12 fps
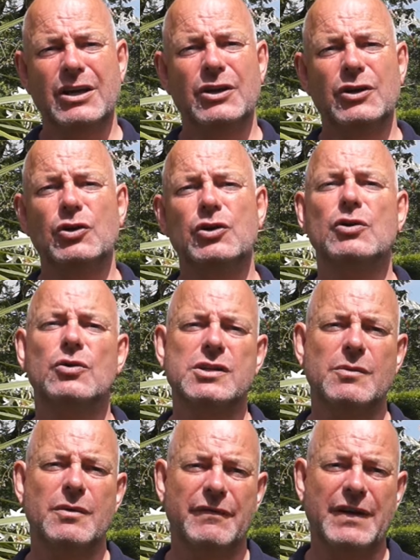You could
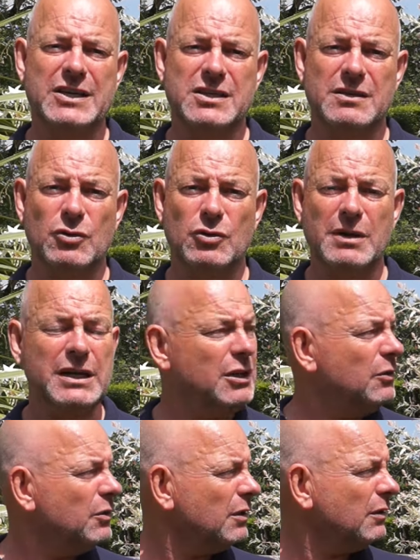also invest some more money.
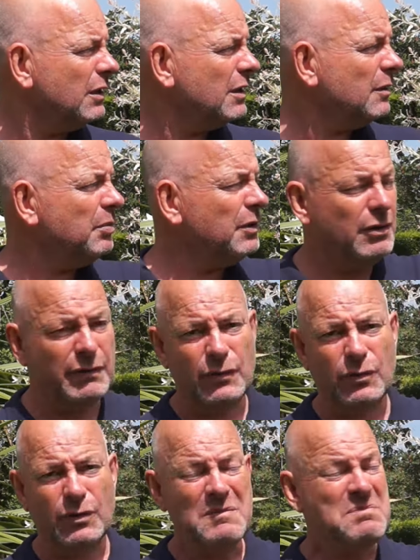You could look at the
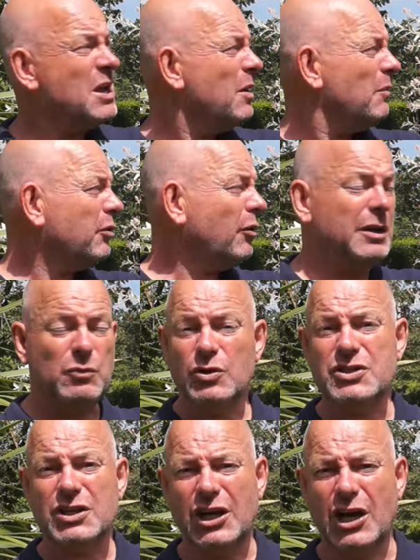beautiful, probably
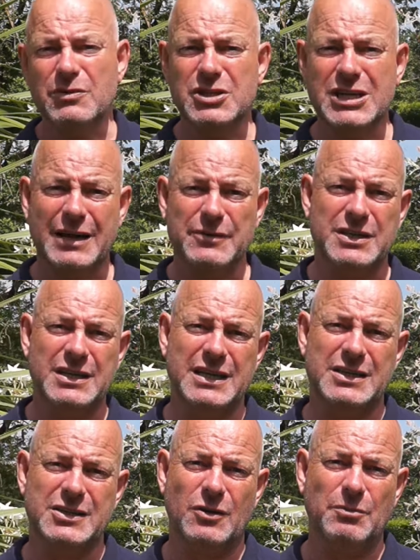was a coach house in
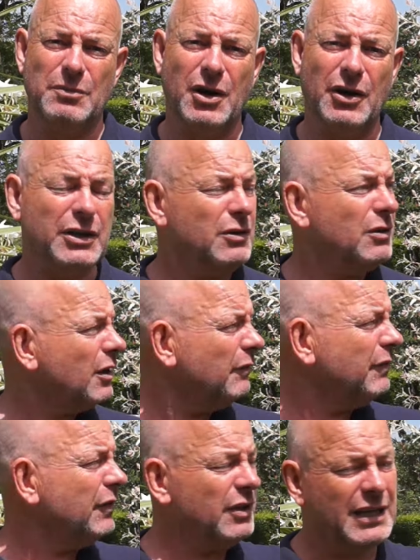years gone by. You could
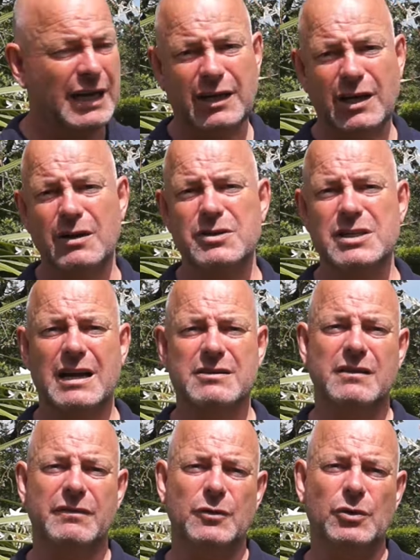convert that coach house
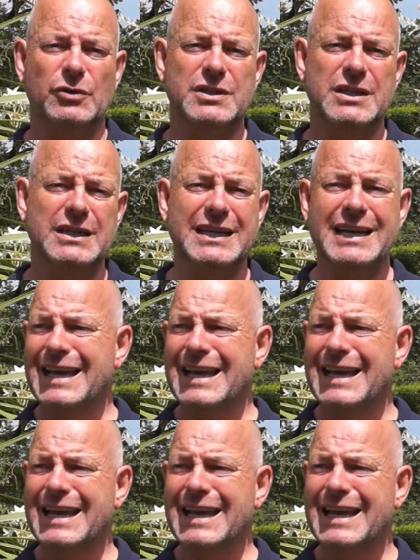if you wanted.